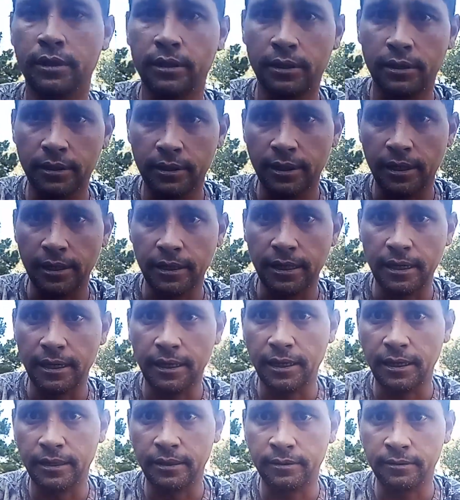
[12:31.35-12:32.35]
You take that
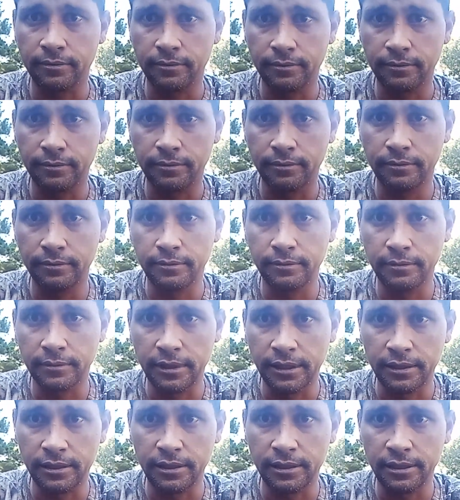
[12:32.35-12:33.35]
in
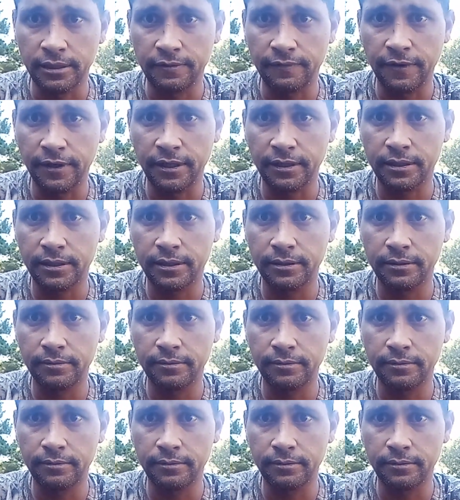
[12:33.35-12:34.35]
that you just fixed,
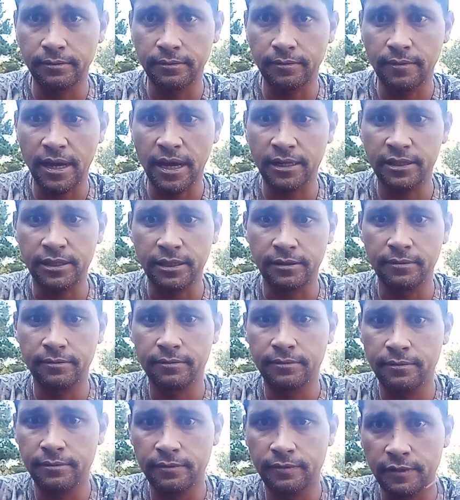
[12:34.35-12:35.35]
mash it,
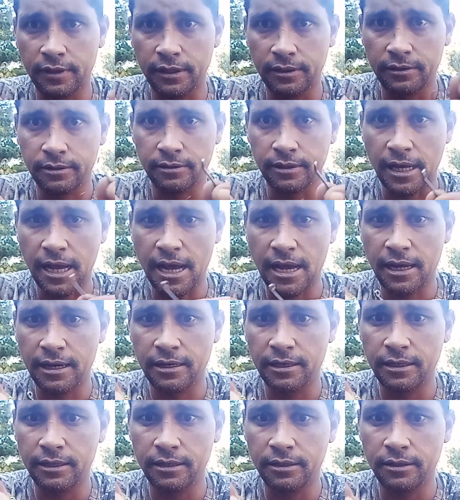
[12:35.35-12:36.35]
run it through the eye
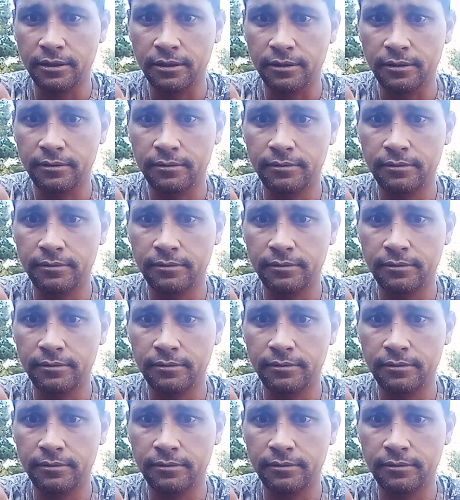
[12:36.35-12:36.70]
of your hook.